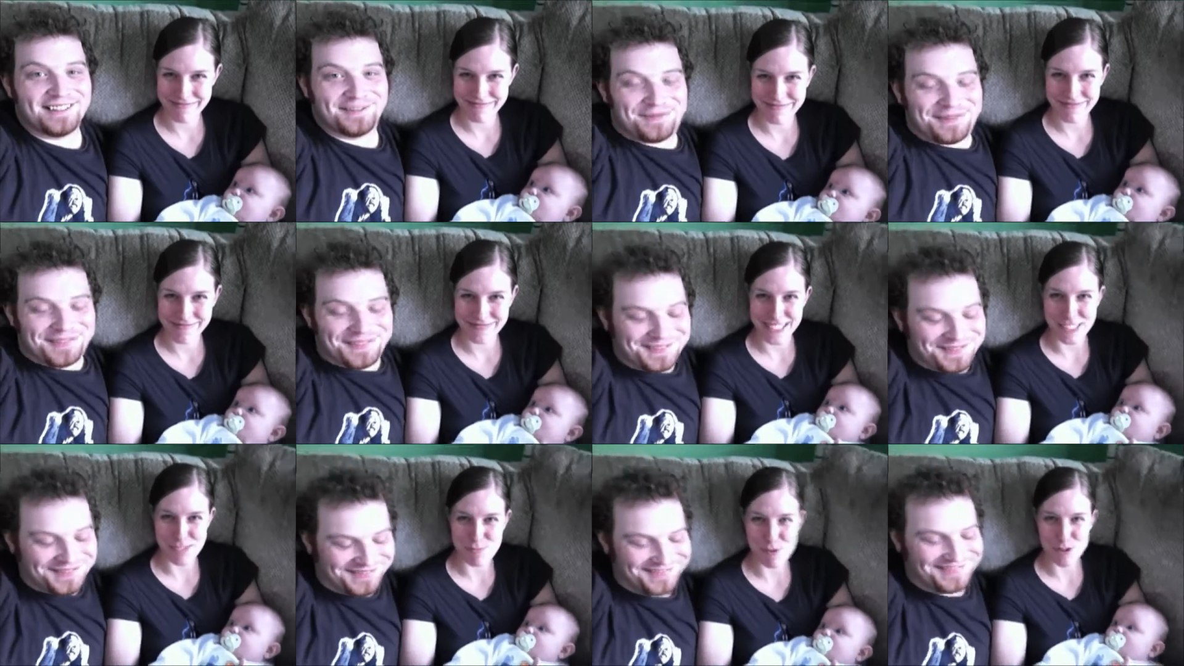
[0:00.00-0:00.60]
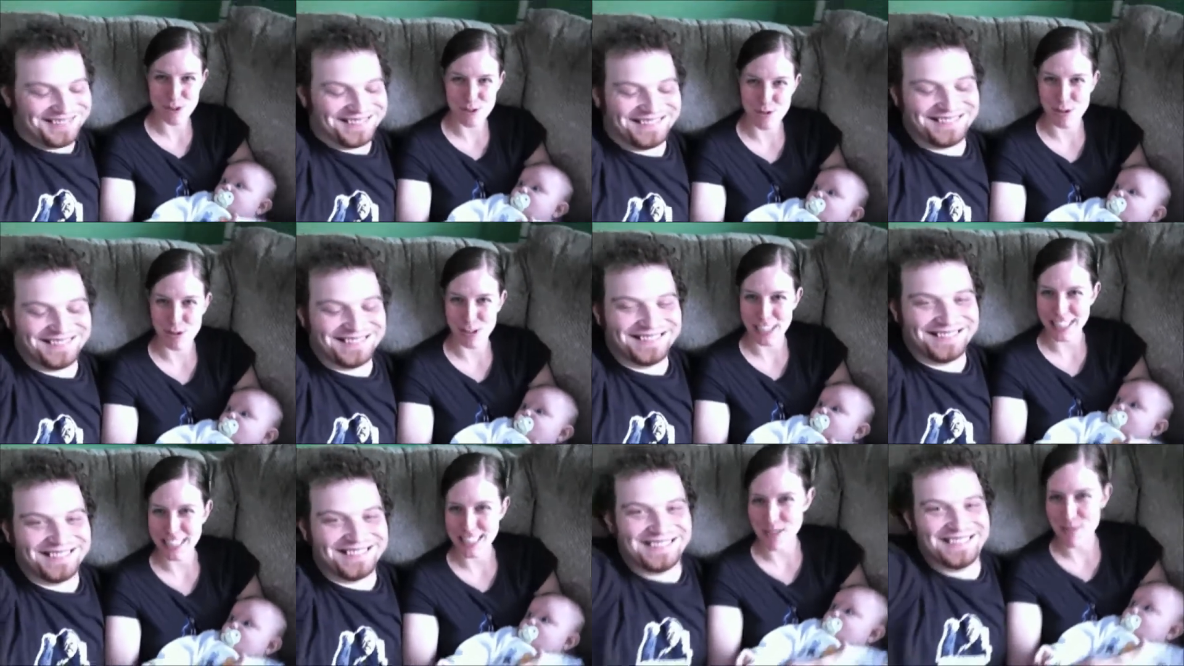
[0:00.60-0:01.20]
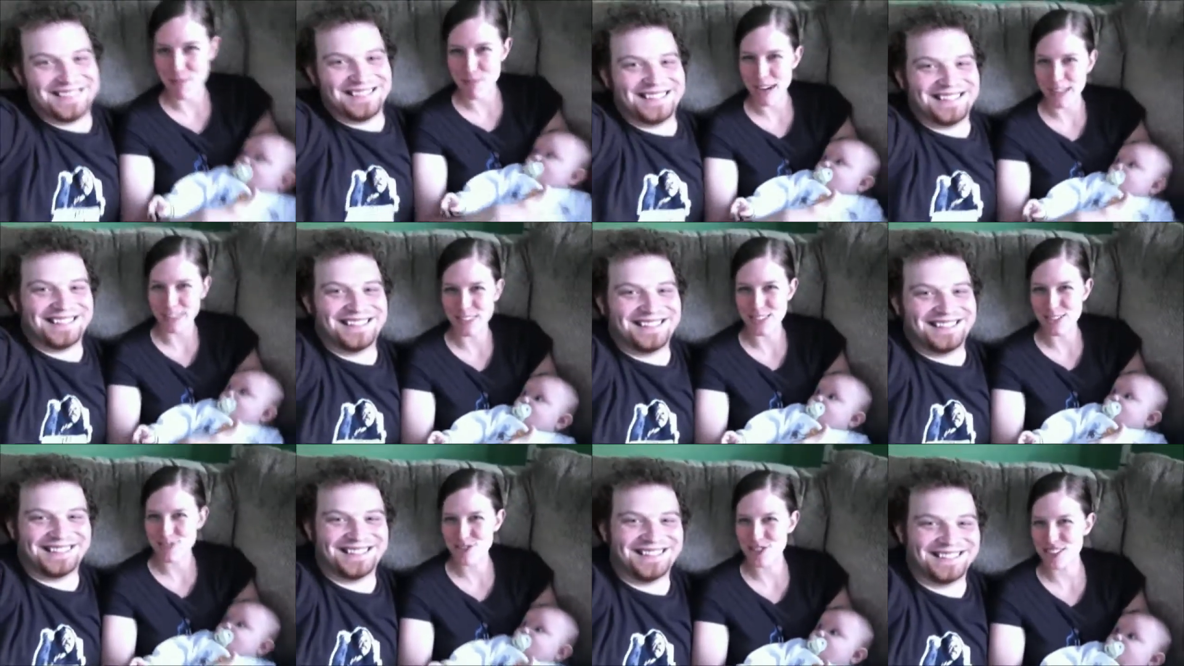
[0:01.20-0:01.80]
Speaker 1: Someone twatted
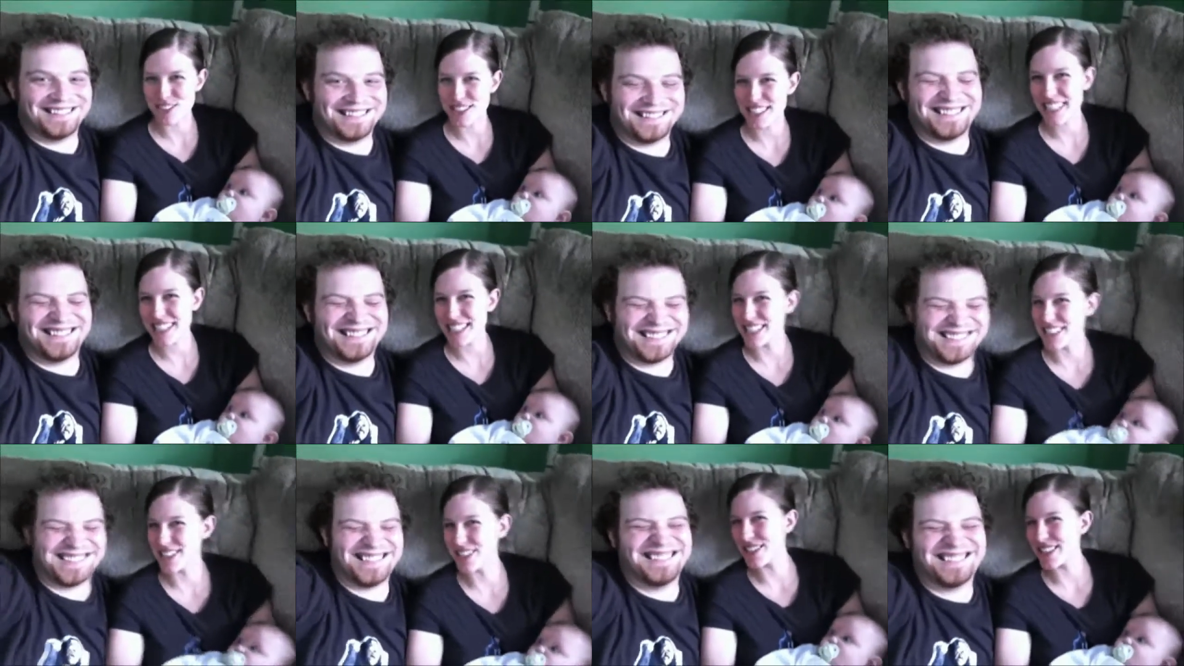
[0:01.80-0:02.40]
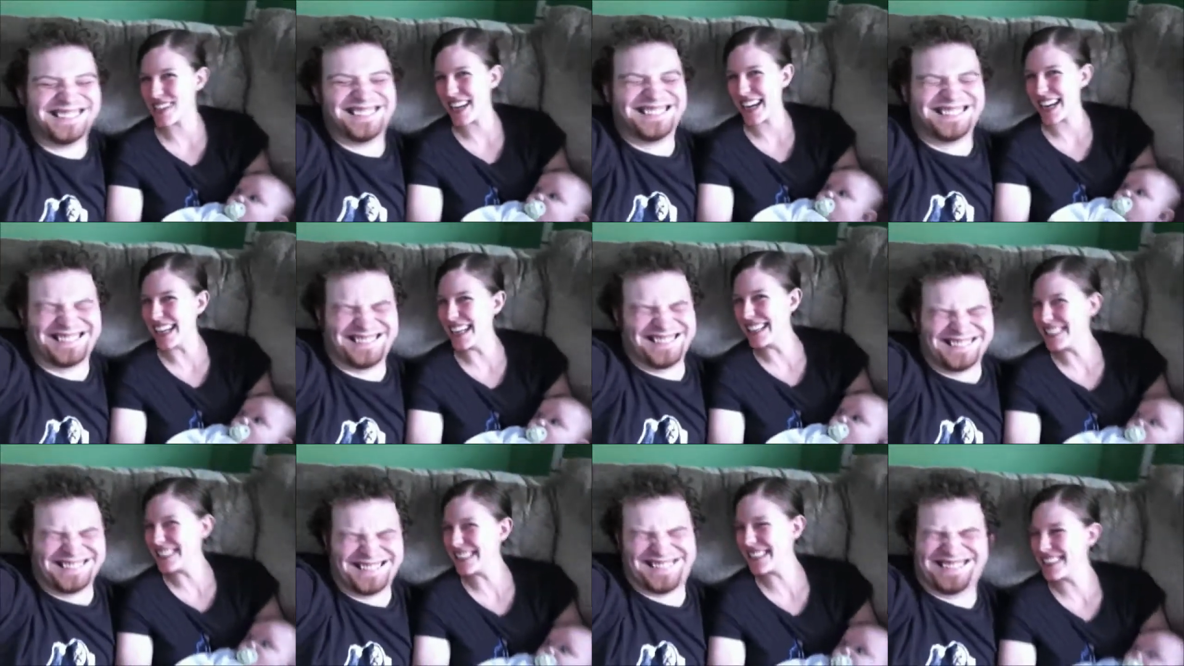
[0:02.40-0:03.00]
about it just yesterday.